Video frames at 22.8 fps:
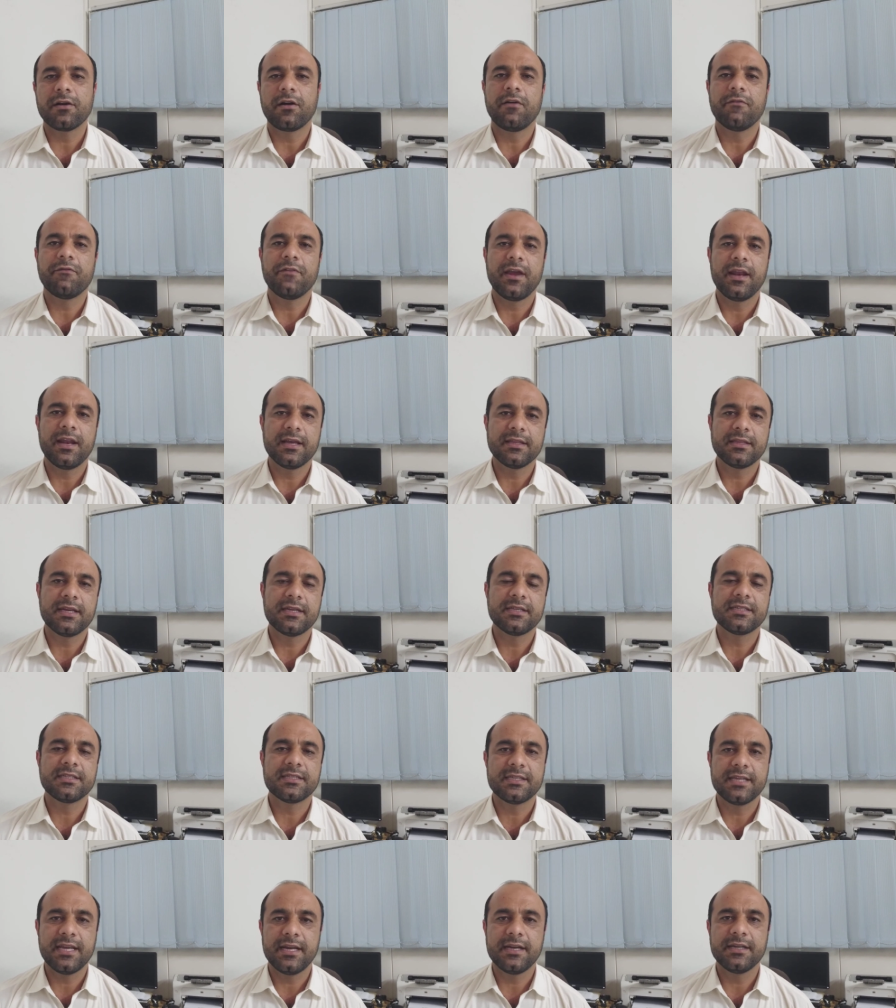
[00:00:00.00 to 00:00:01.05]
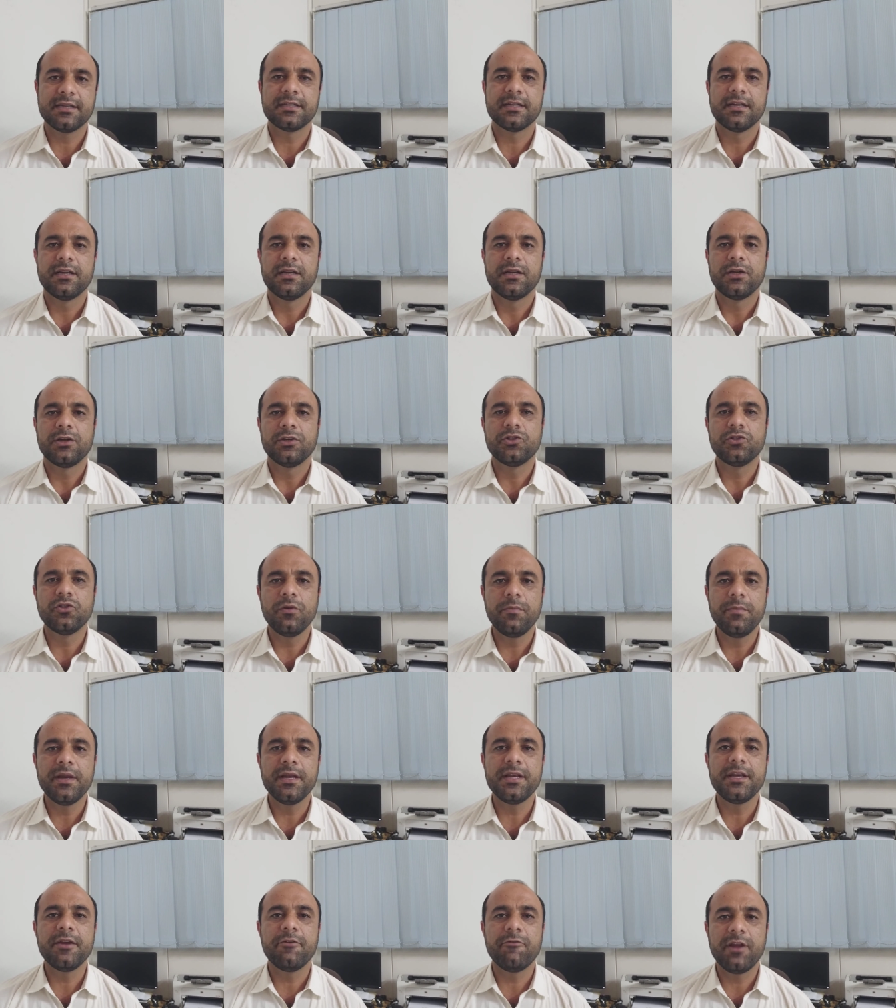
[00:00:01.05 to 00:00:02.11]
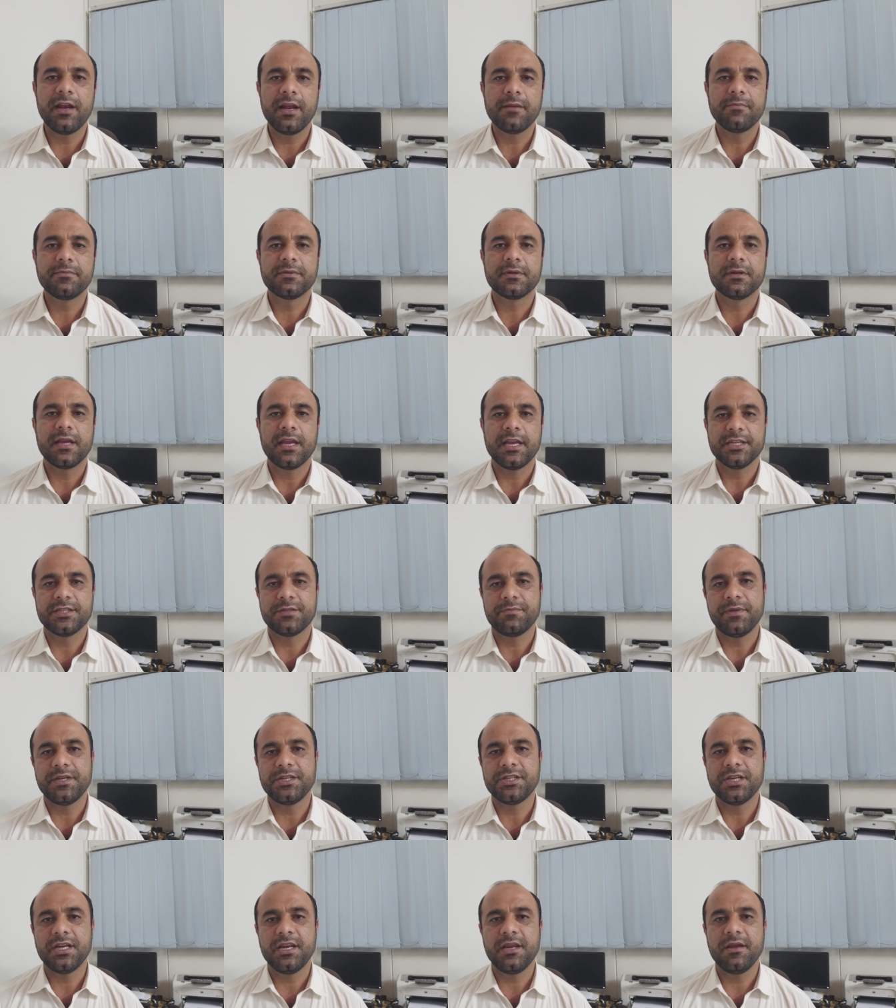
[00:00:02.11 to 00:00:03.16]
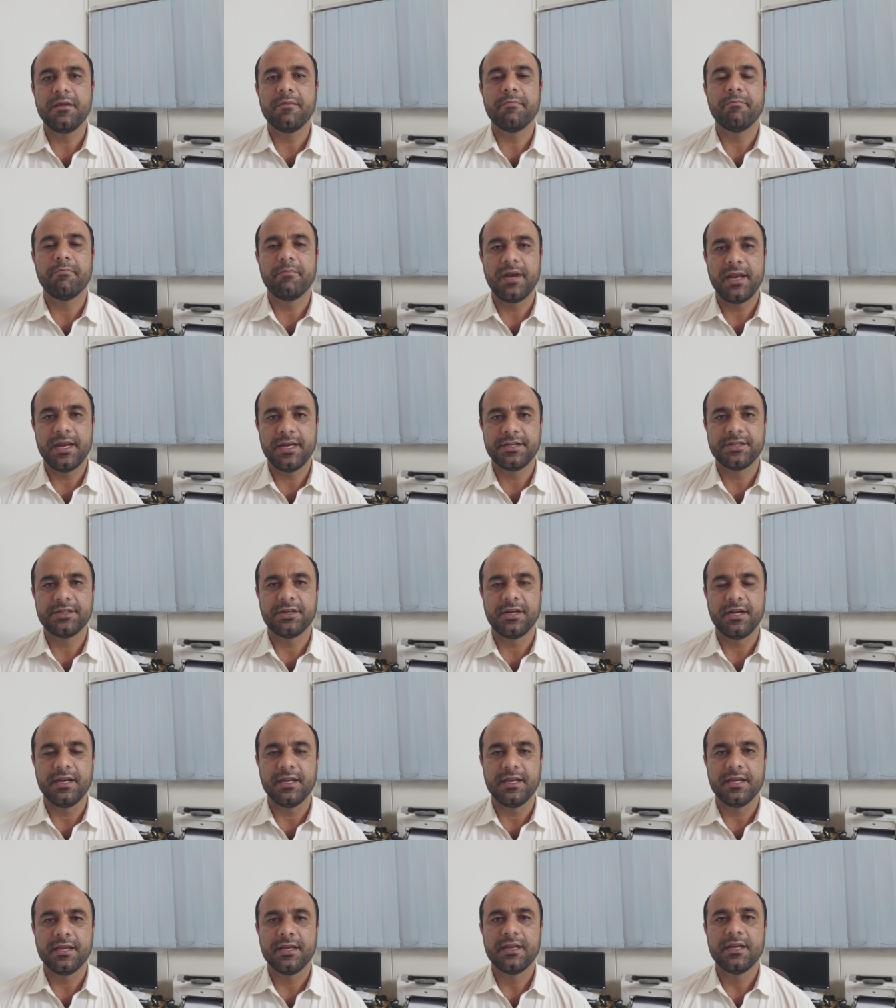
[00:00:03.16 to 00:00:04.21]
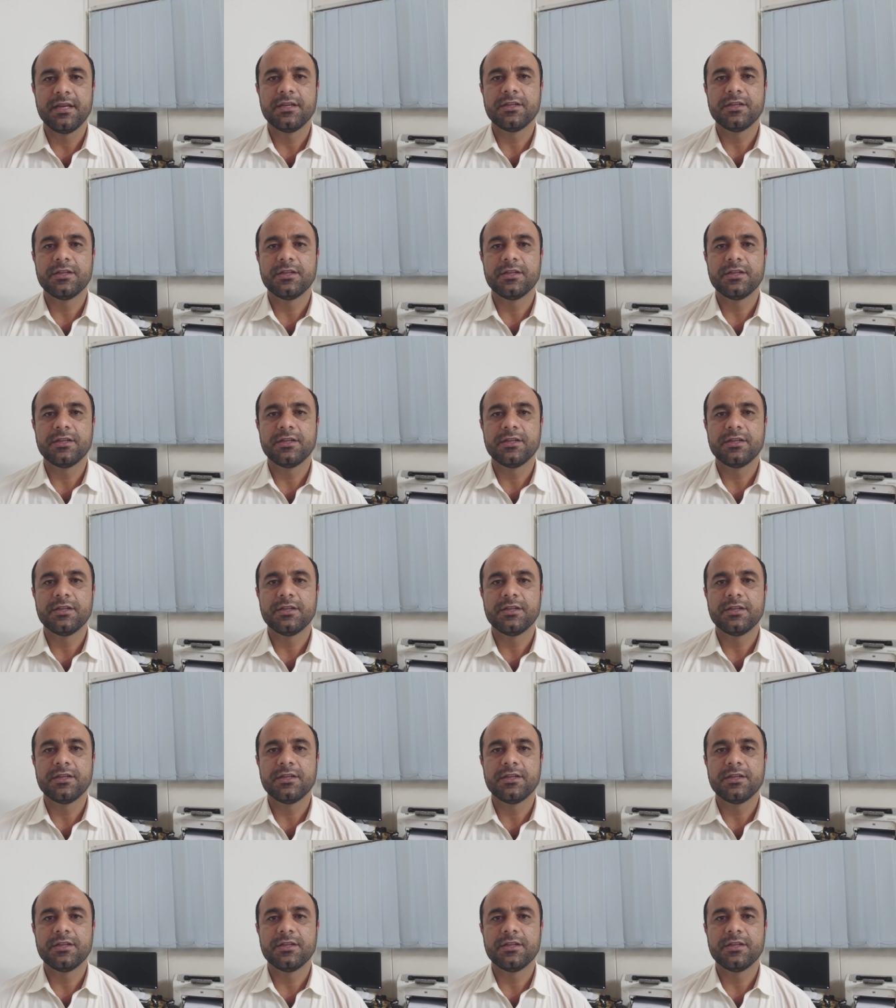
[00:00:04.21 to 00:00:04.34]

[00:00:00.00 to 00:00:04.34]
of another state to be developed especially militarily.